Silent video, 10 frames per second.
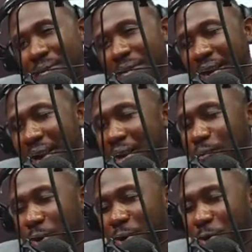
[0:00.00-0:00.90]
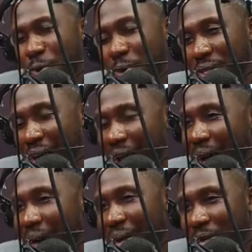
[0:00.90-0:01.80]
Can I ask what your thoughts
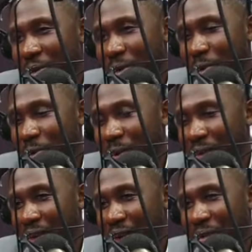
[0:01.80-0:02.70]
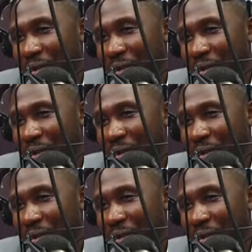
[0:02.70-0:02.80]
are, you know, on that?